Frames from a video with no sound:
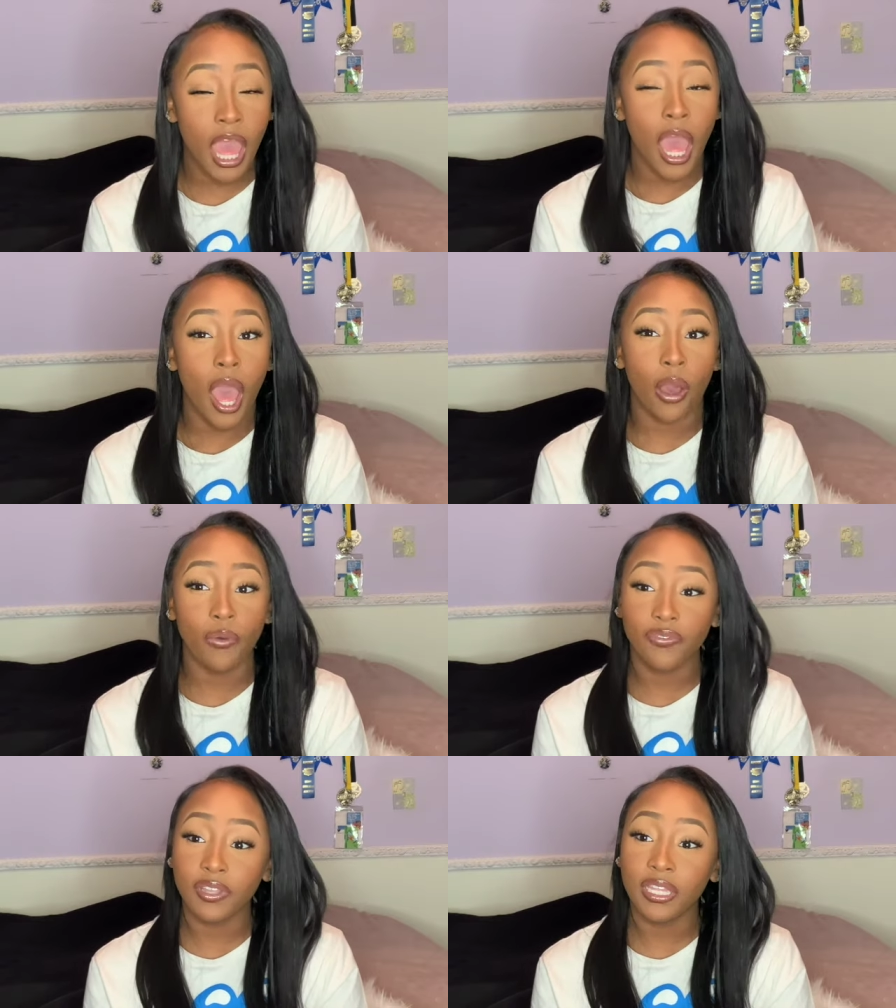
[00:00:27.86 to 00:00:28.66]

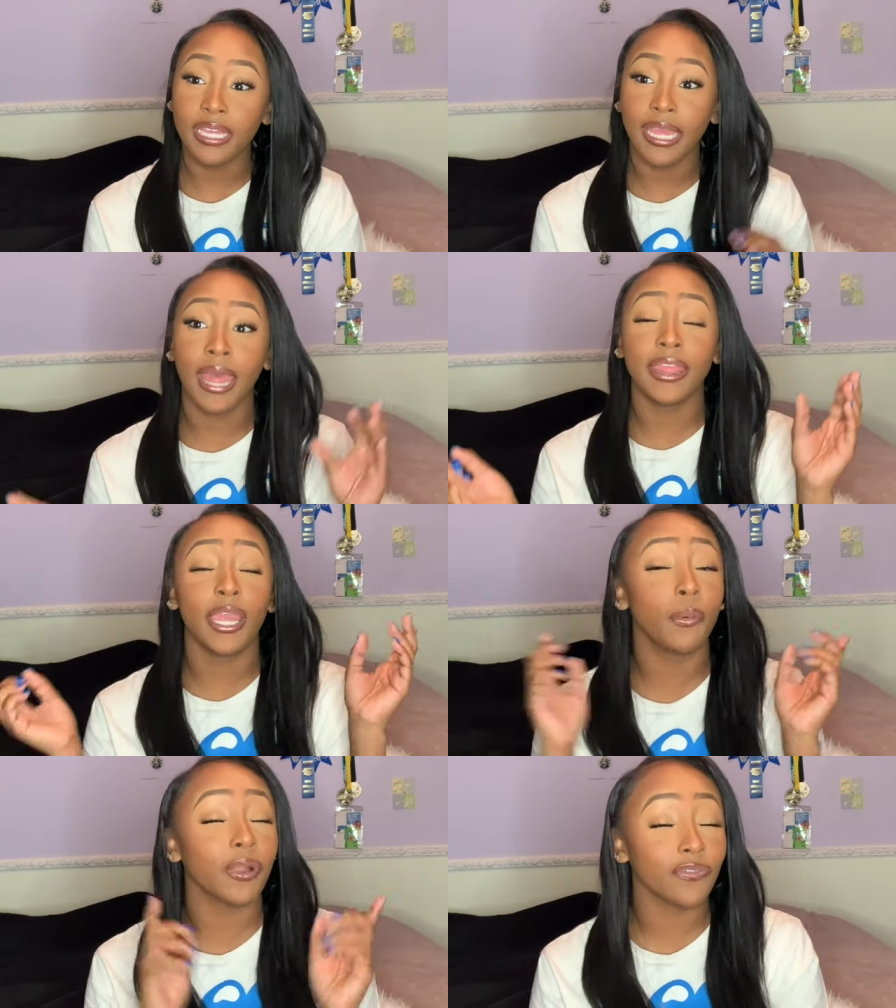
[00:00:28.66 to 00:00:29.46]
Hopefully
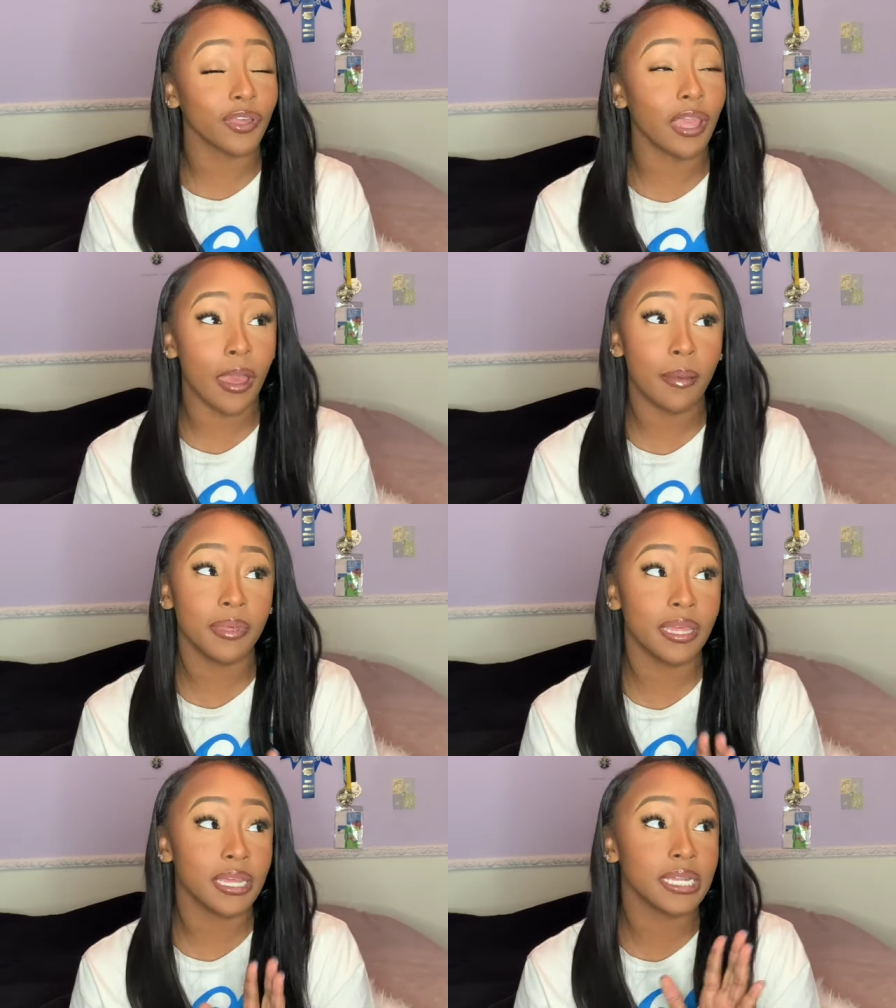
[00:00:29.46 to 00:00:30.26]
they work for y'all,
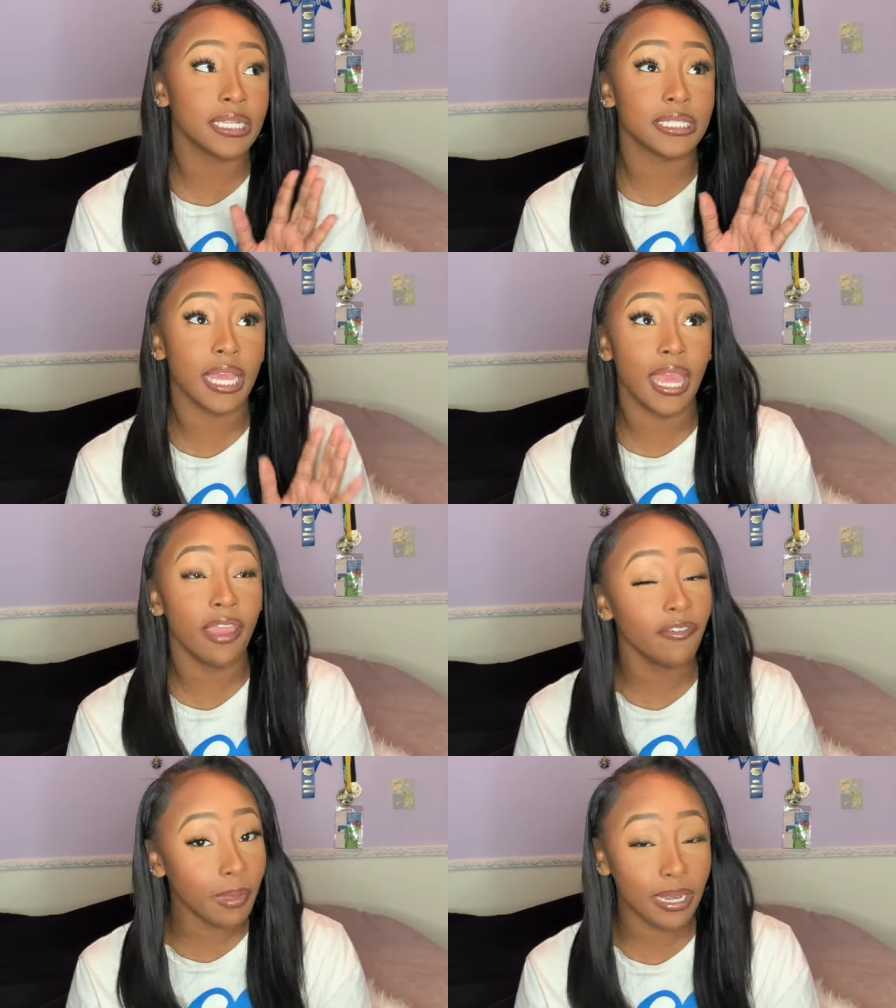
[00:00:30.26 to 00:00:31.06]
because
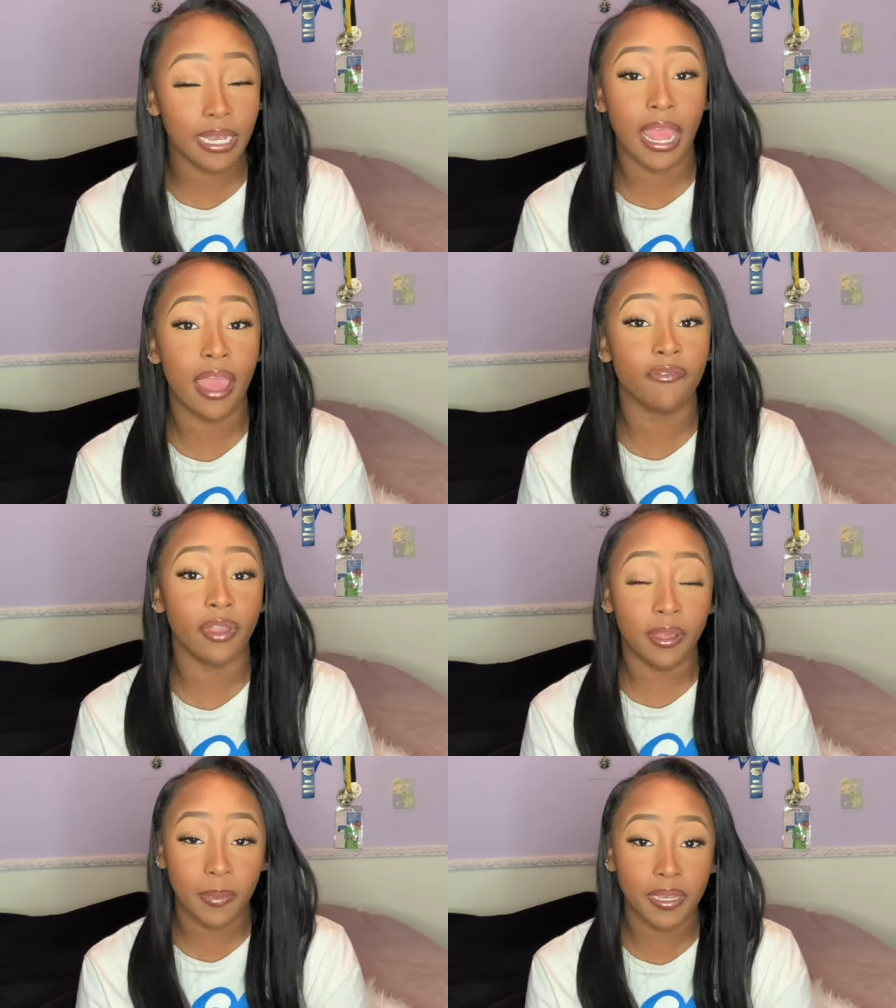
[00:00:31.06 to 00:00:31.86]
everybody that I've
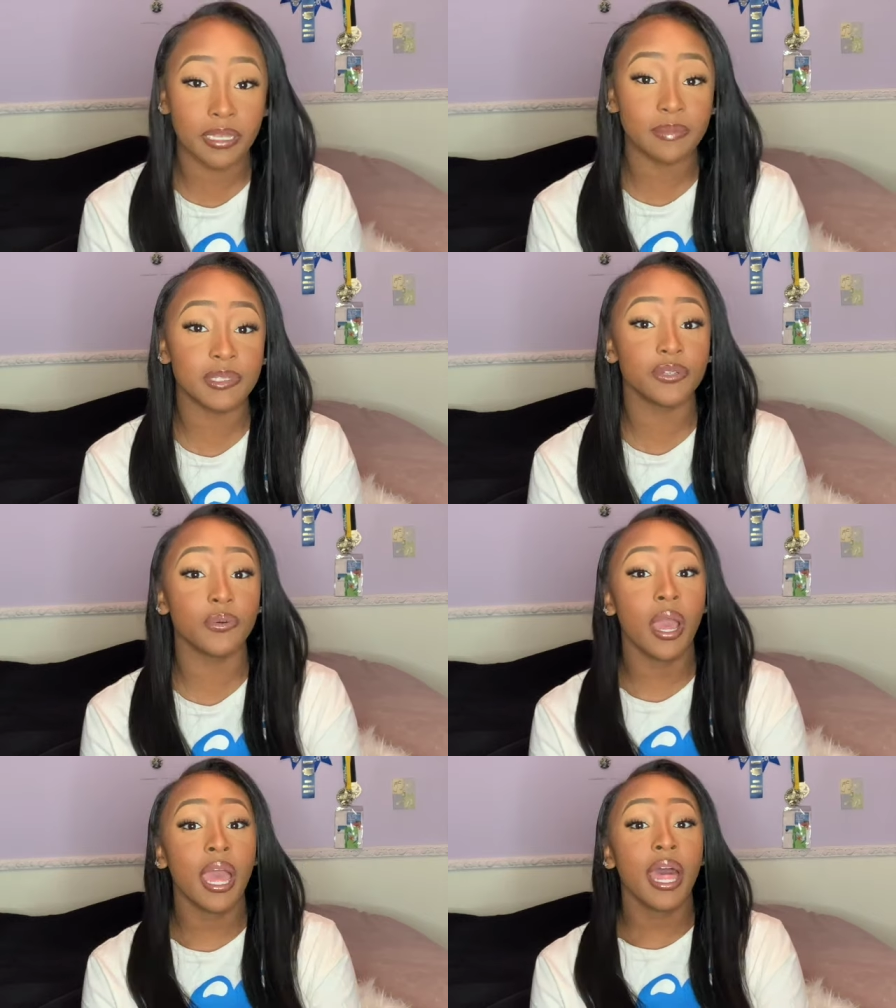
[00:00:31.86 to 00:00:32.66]
recommended them
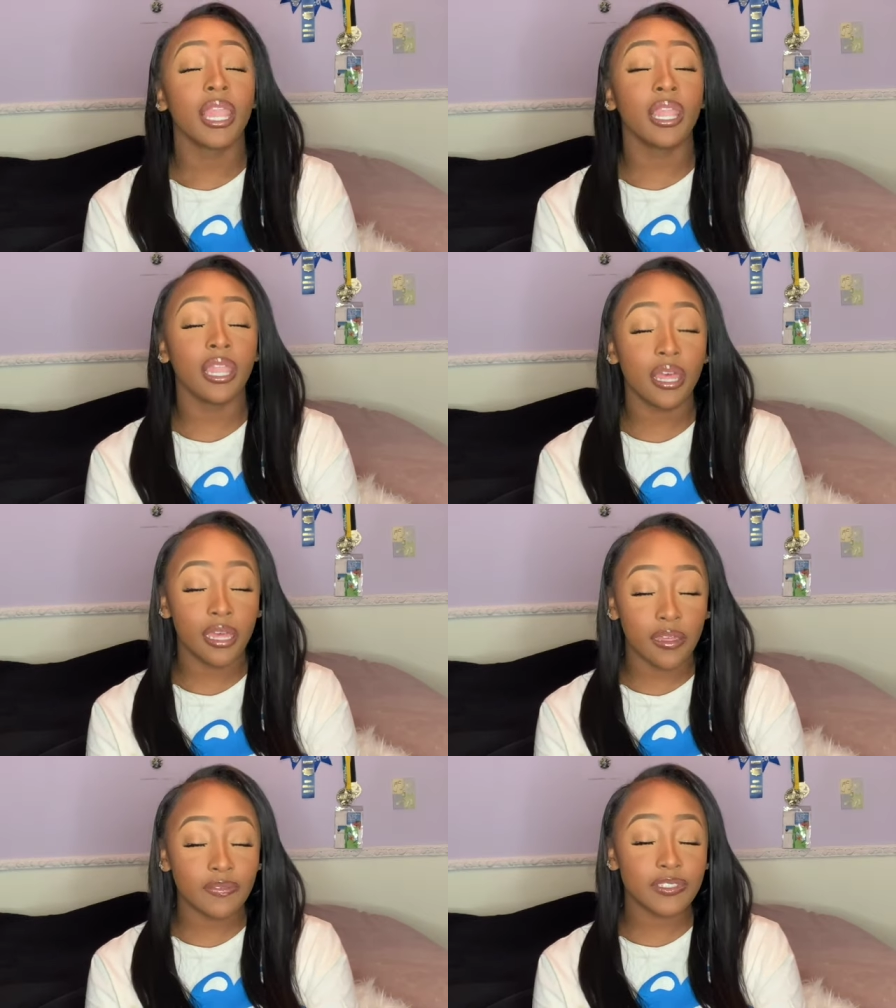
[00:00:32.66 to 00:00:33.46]
to
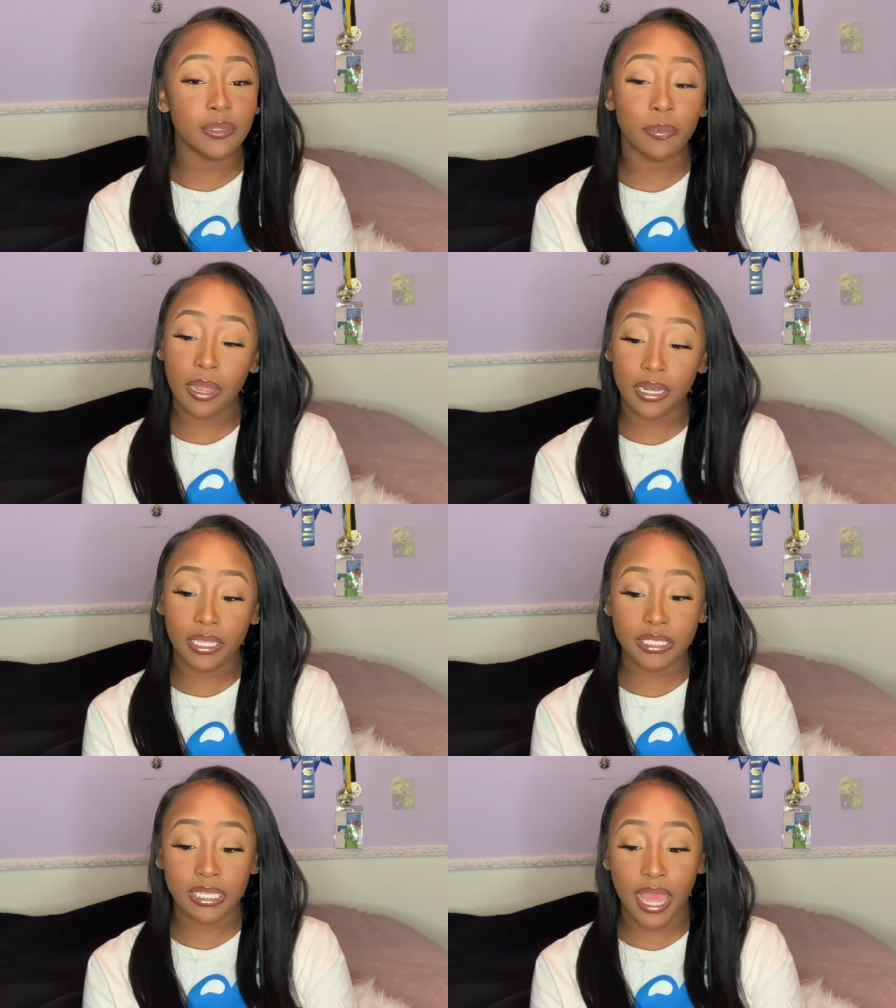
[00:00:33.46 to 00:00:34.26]
loves the
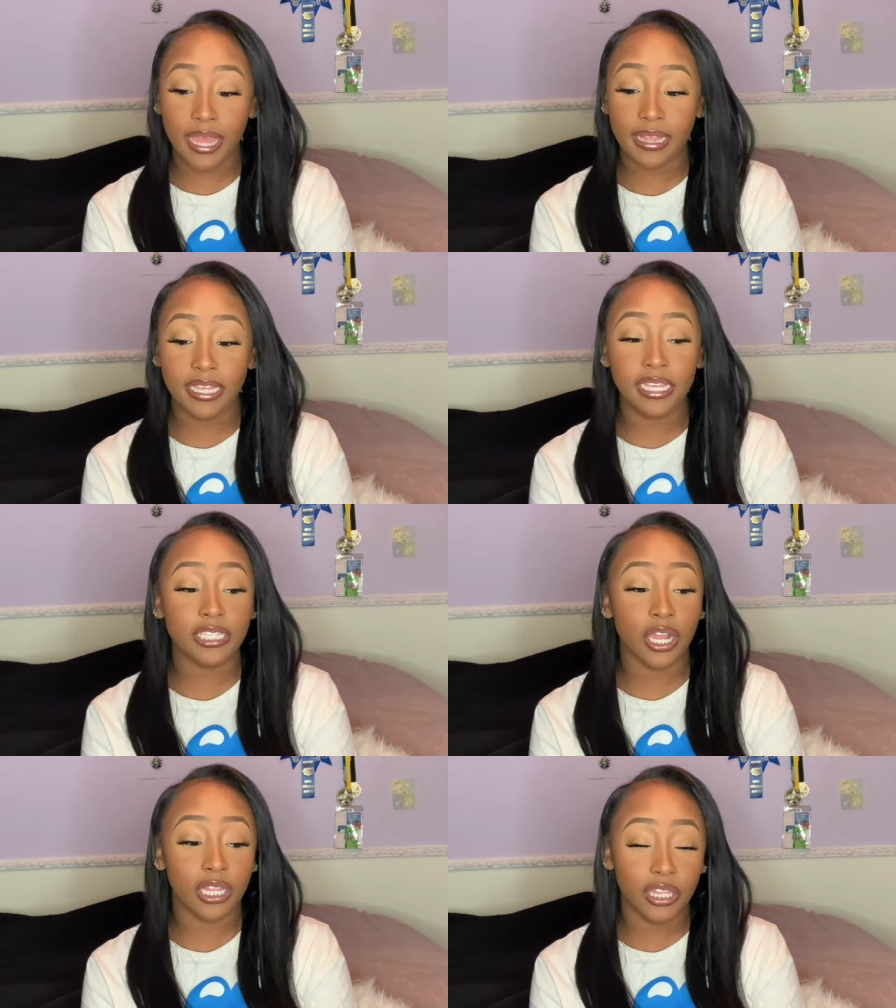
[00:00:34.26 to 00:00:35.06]
products. Like
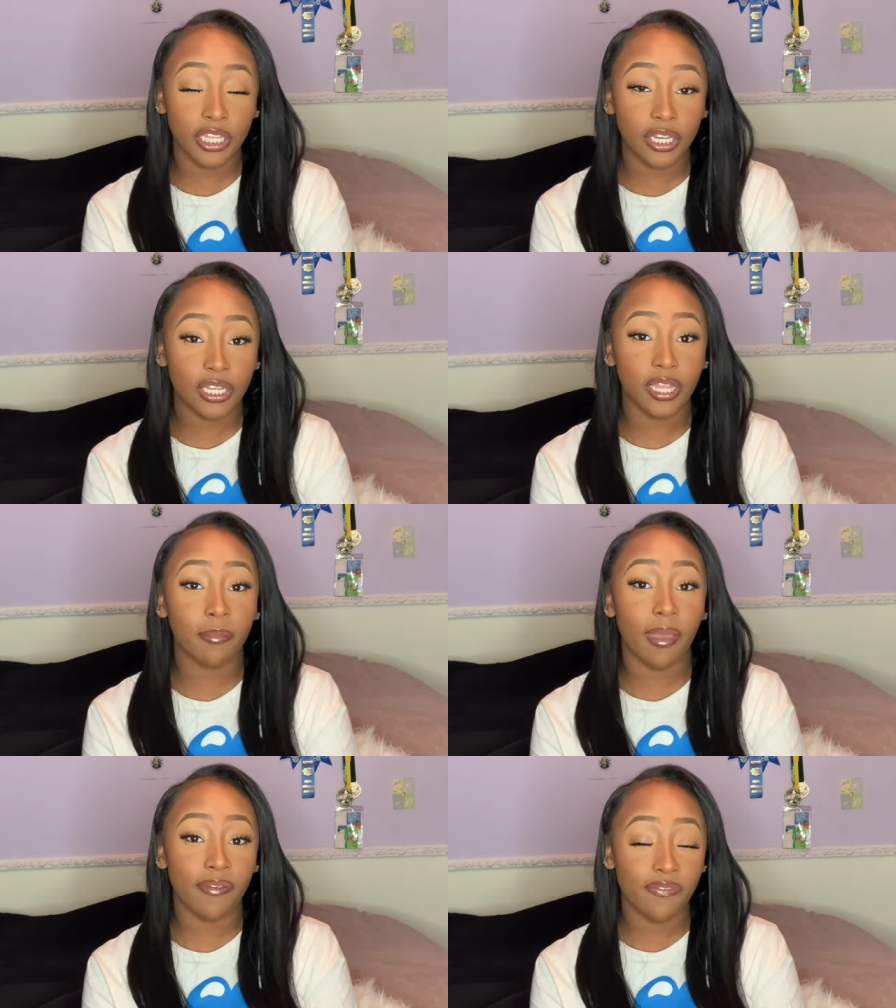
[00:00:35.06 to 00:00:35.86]
these are literally
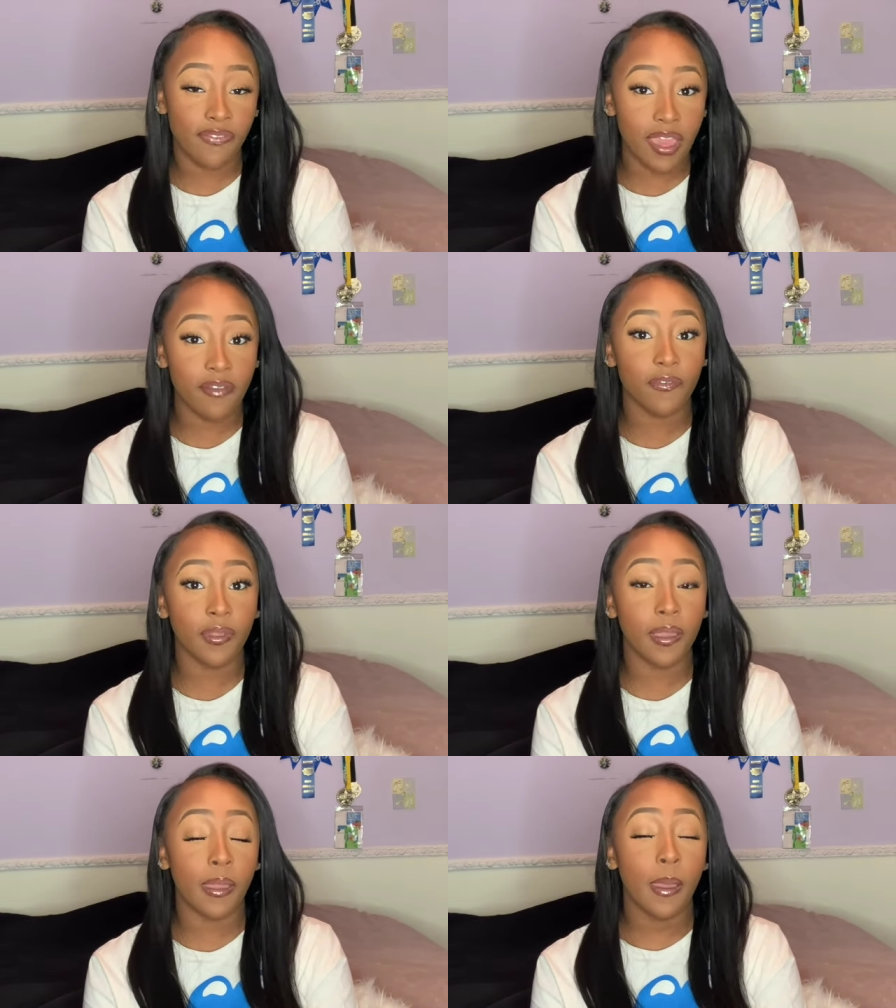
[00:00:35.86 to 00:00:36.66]
my favorite